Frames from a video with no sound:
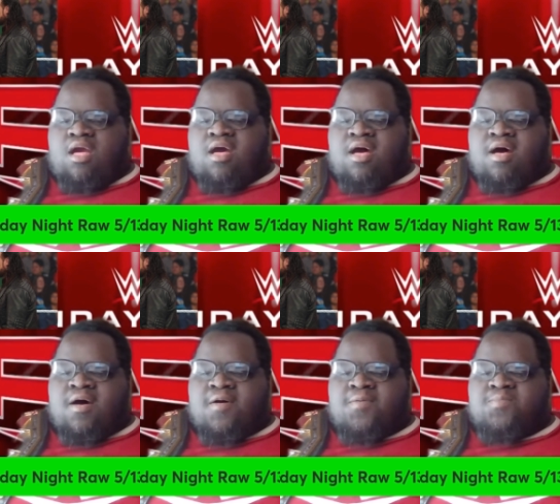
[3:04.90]

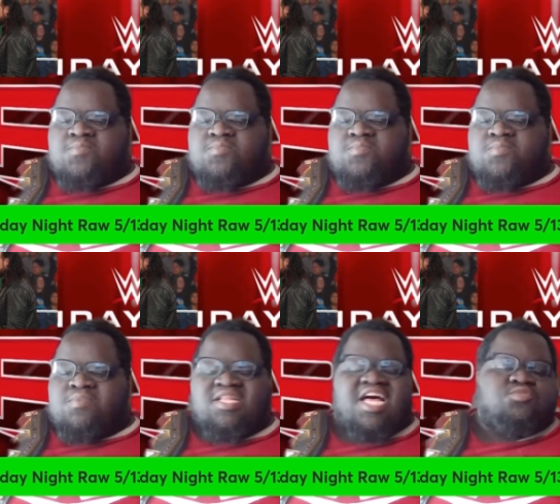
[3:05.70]

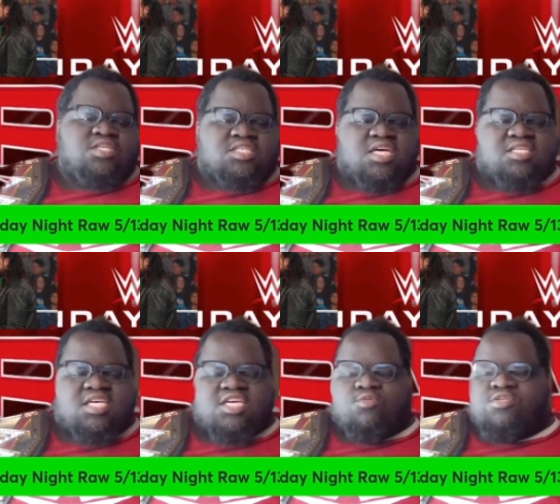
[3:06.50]
But that's when he said
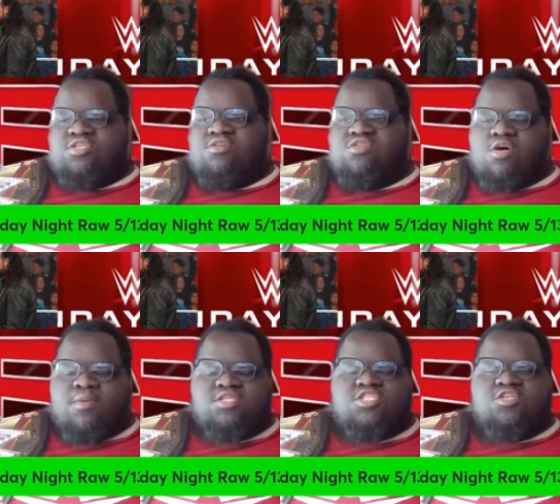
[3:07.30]
he wasn't going to talk
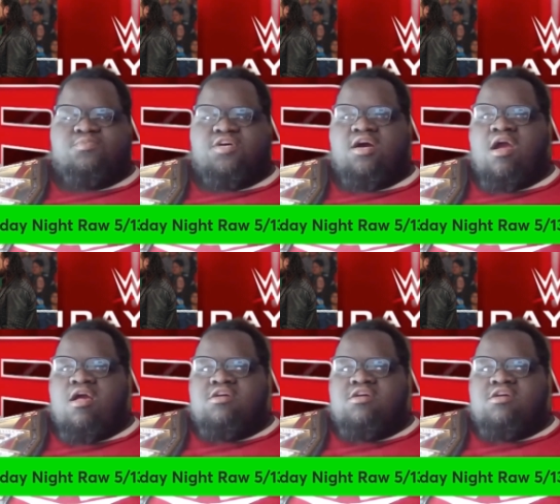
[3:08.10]
about CM Punk.